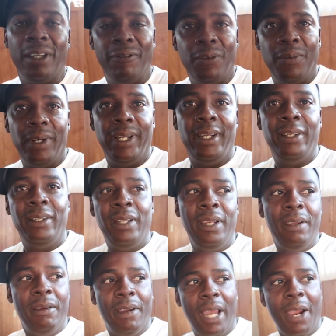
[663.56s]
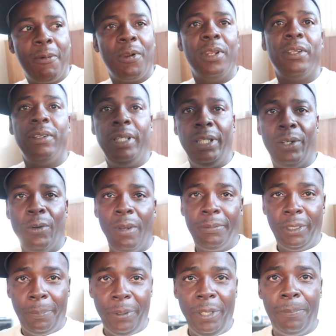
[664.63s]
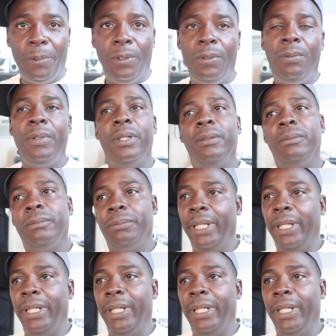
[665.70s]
giveaway. I will literally go up to people